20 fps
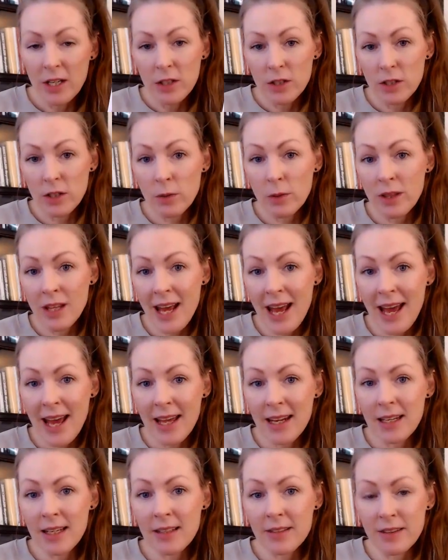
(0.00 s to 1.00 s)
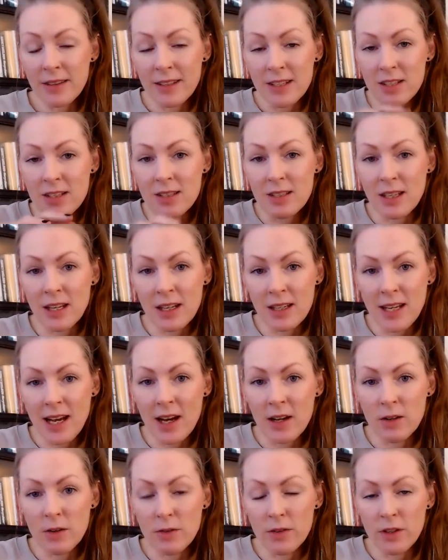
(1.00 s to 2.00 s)
You know, when the hen is just sitting
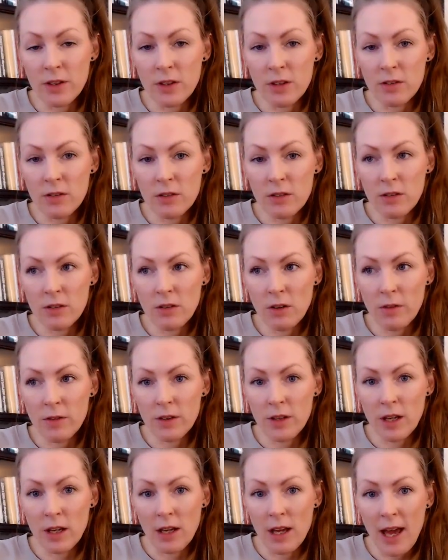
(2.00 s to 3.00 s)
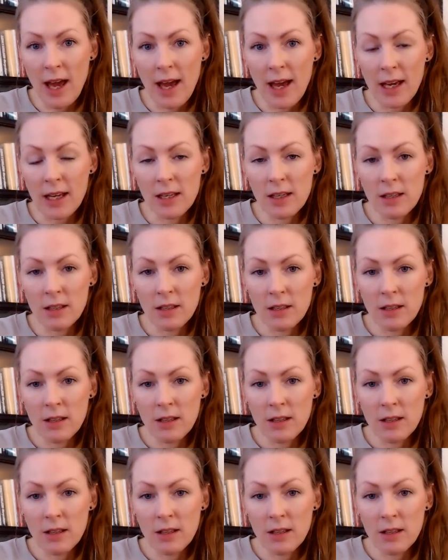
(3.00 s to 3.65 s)
down over the egg,